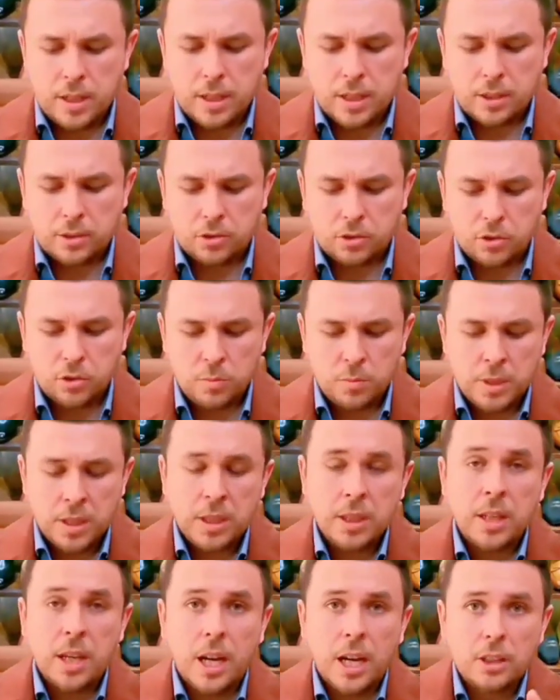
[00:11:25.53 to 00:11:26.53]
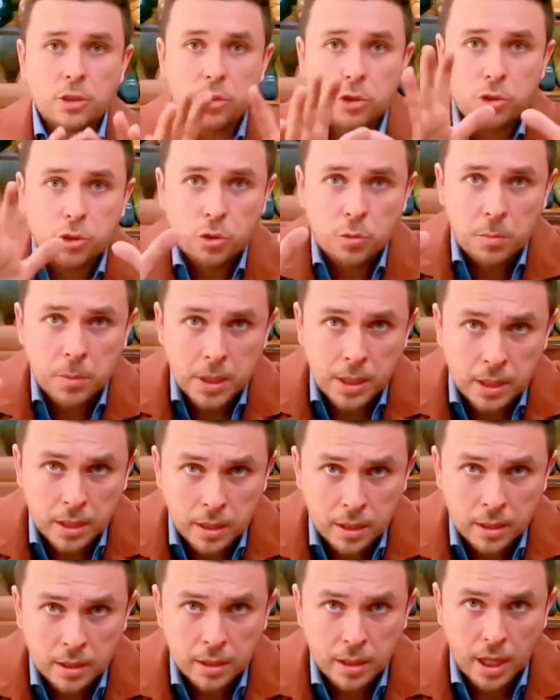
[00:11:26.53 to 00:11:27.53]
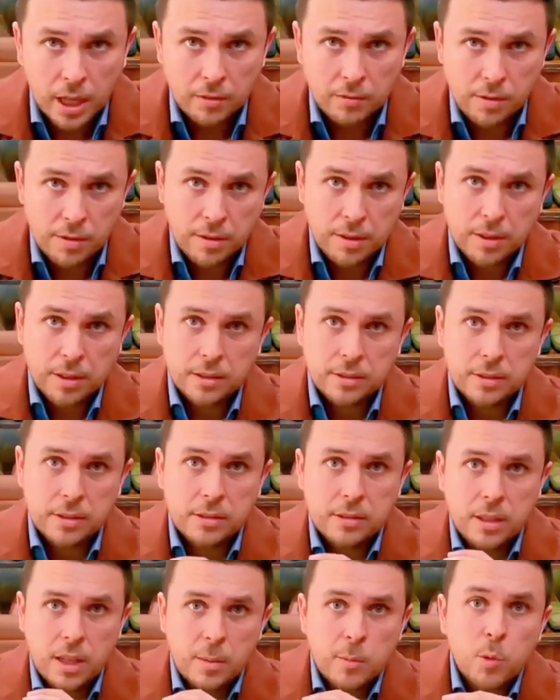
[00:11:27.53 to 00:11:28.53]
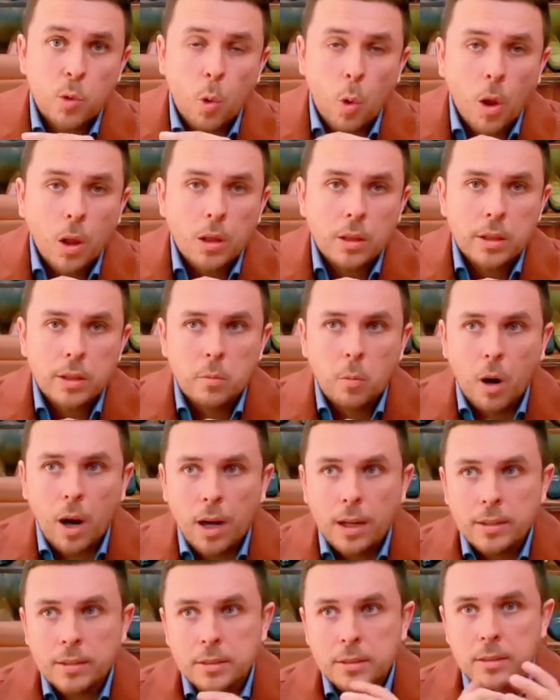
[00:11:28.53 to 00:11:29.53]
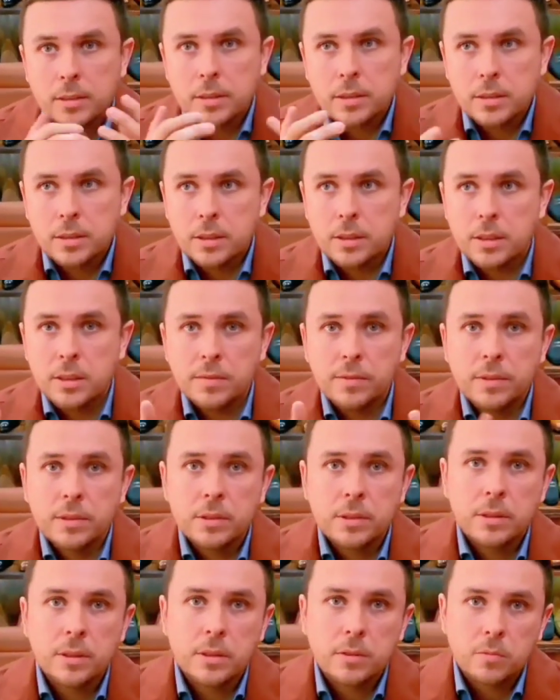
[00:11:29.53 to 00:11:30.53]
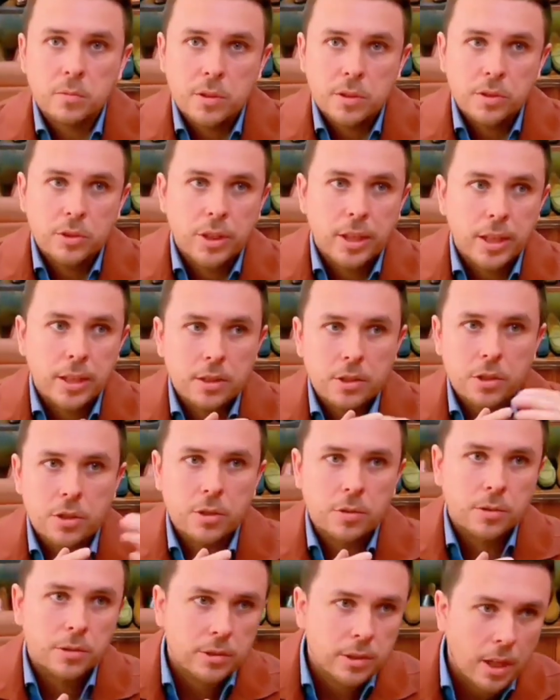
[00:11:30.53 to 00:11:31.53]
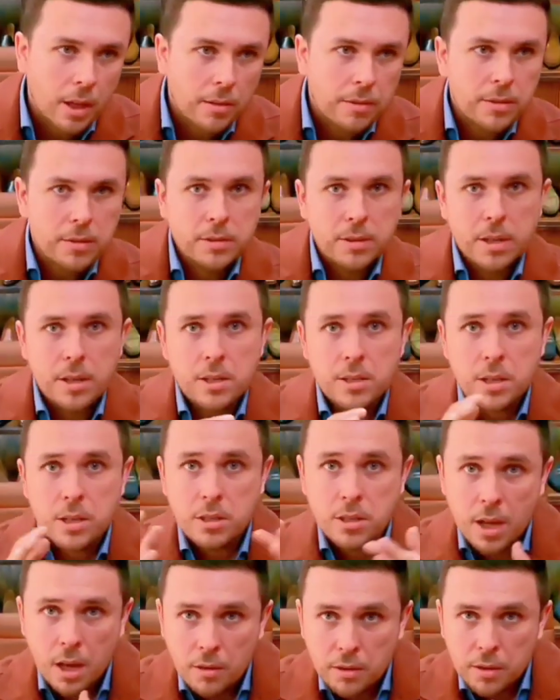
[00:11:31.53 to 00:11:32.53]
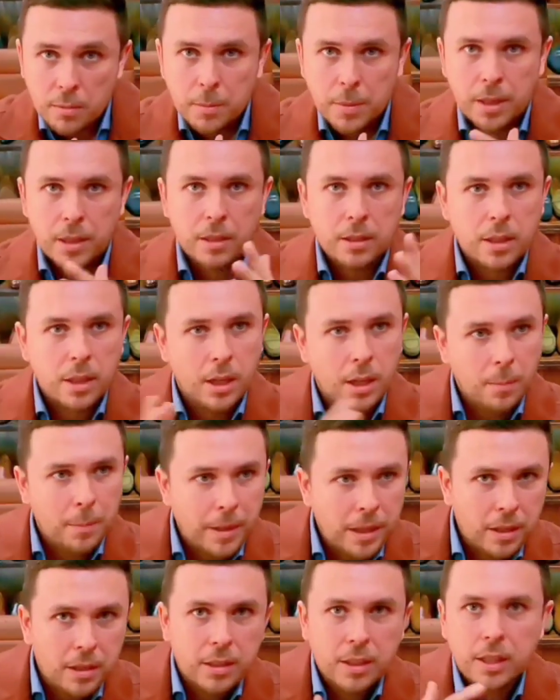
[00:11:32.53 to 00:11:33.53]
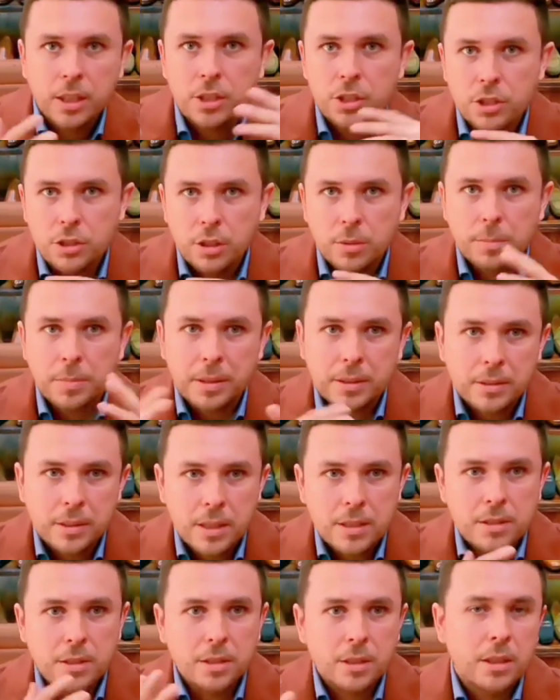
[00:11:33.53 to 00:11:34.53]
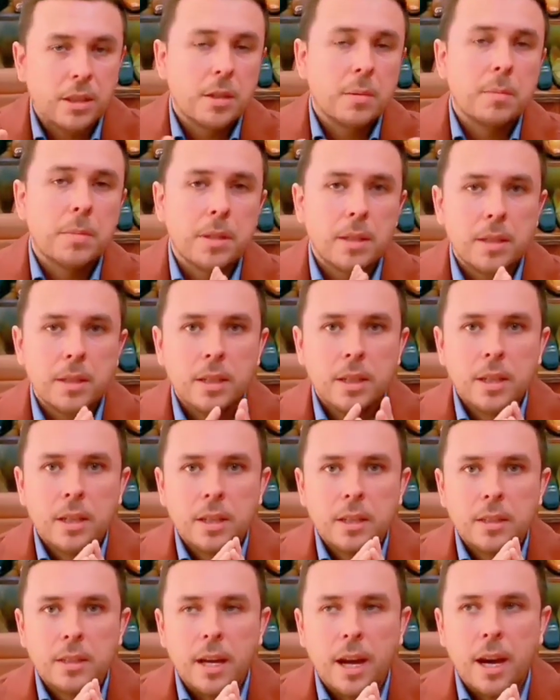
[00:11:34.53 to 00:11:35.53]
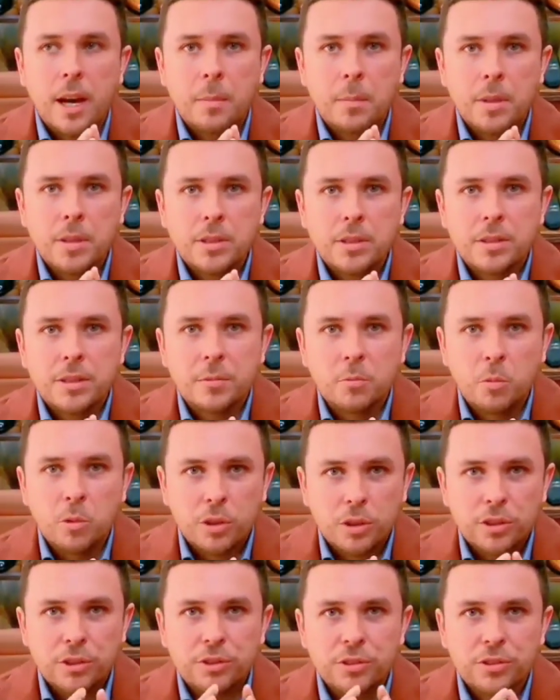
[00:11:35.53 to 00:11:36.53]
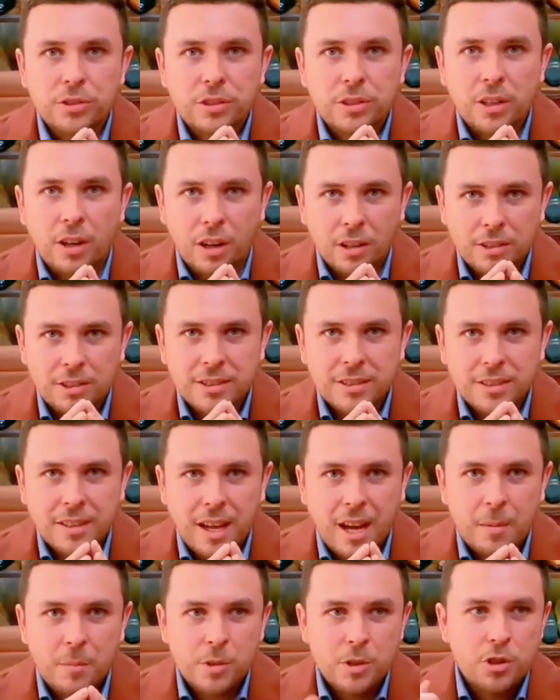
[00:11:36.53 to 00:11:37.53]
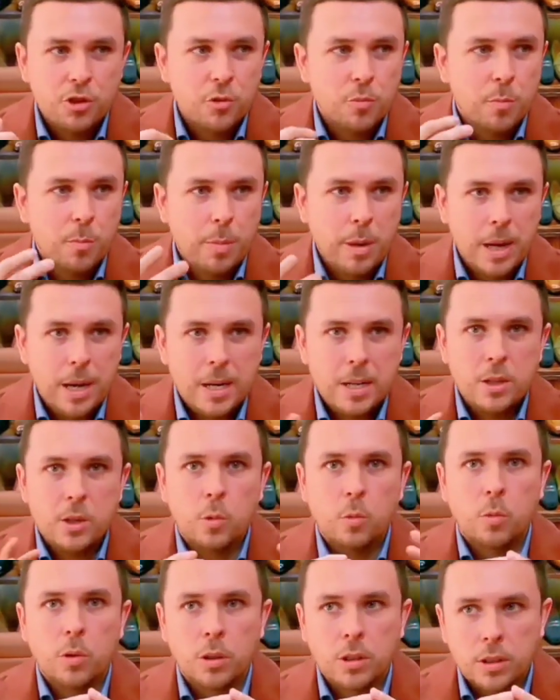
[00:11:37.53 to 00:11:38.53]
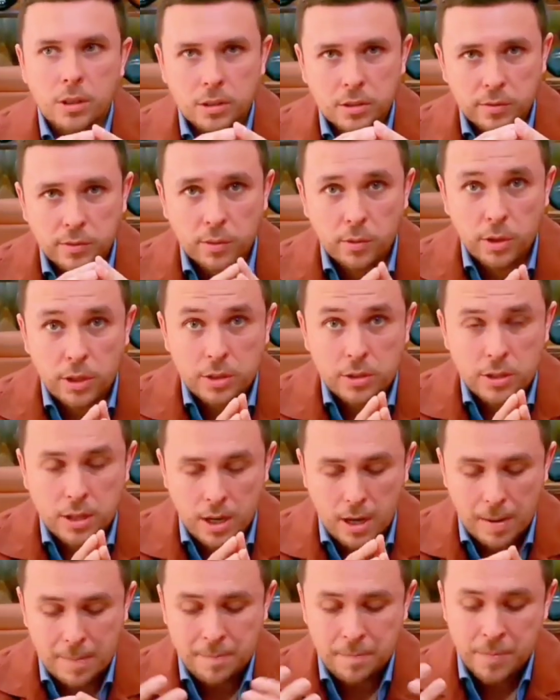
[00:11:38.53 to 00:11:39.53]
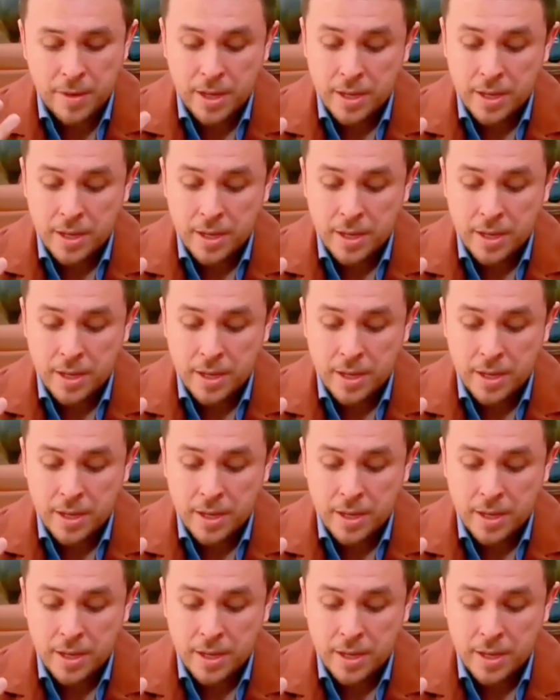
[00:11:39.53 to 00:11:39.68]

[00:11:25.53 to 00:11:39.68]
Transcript: Assuming everything is the same quality wise, the difference is when you get a shoe in Southeast Asia, South America, America, Europe, etc., are going to be how much the workers cost, how much you pay your workers for their time.